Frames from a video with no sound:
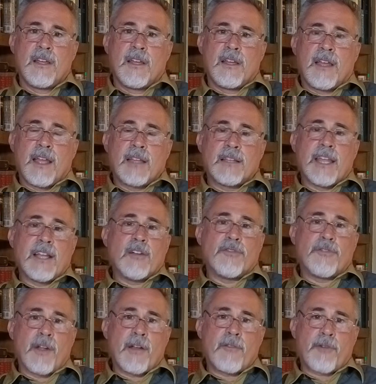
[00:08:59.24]
And legal
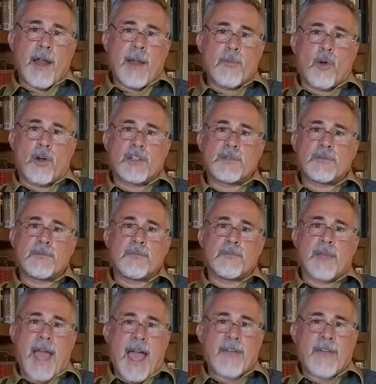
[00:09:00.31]
frameworks have